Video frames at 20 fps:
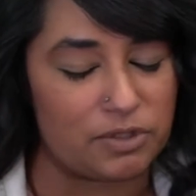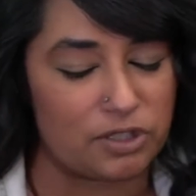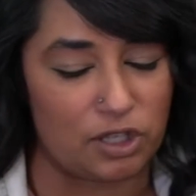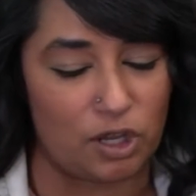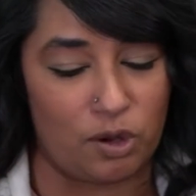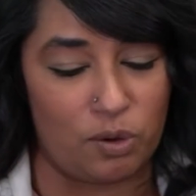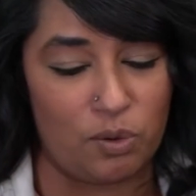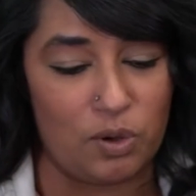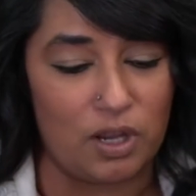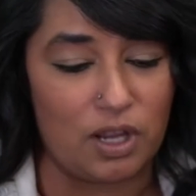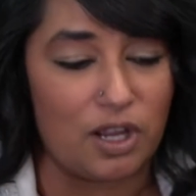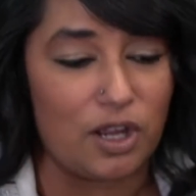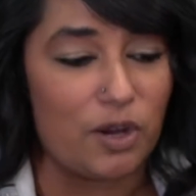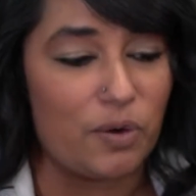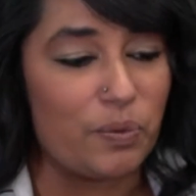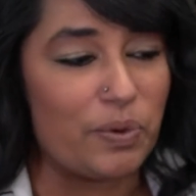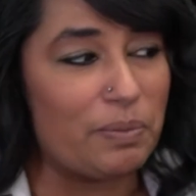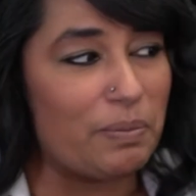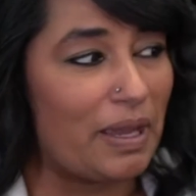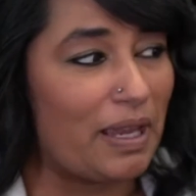So
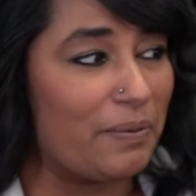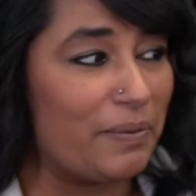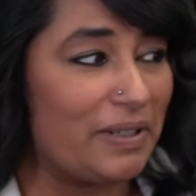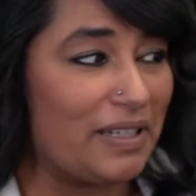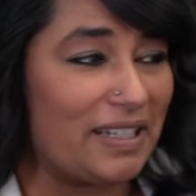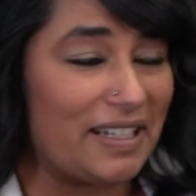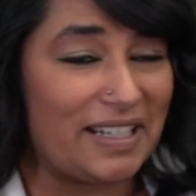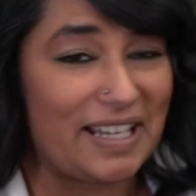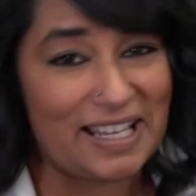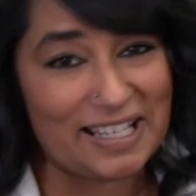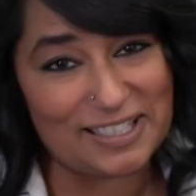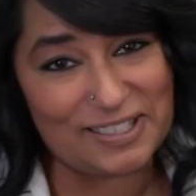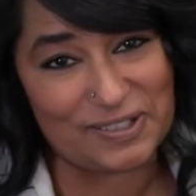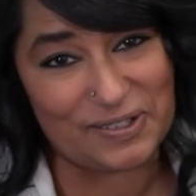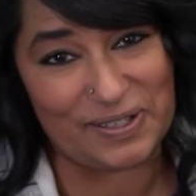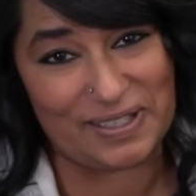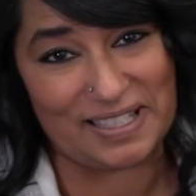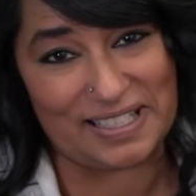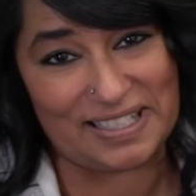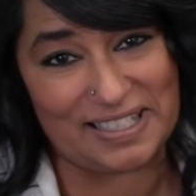we did a kids
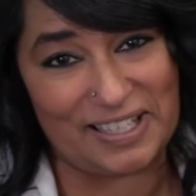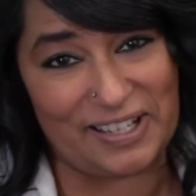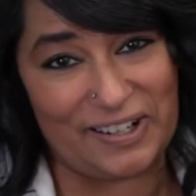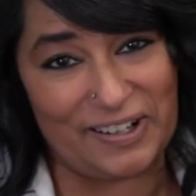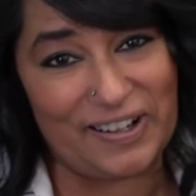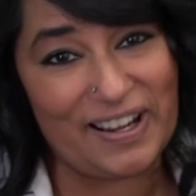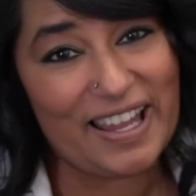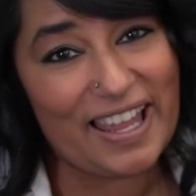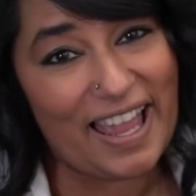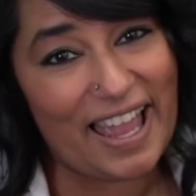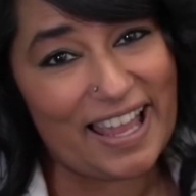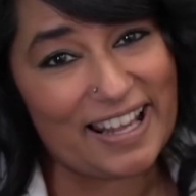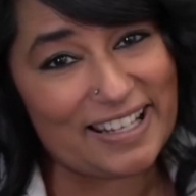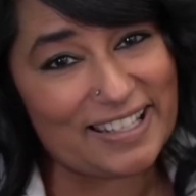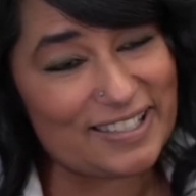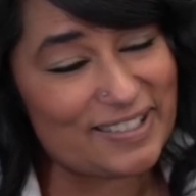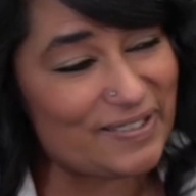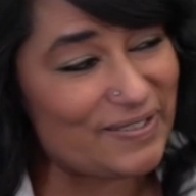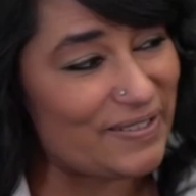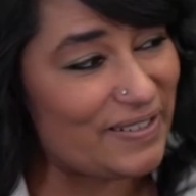tree this year. She
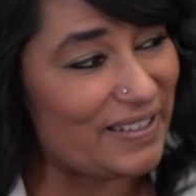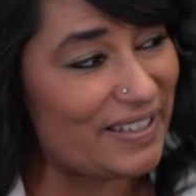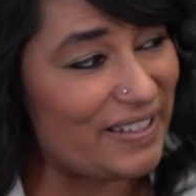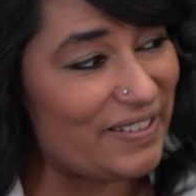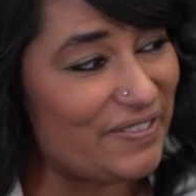could tell us